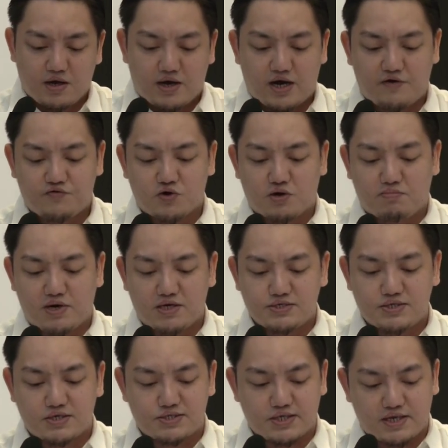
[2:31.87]
After a
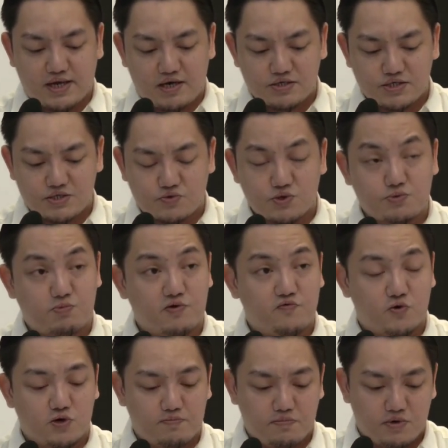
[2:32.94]
ballistics analysis was
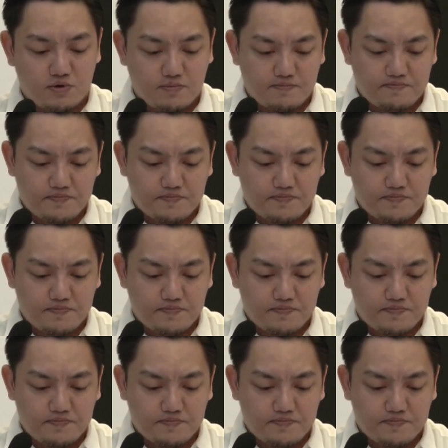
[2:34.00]
performed,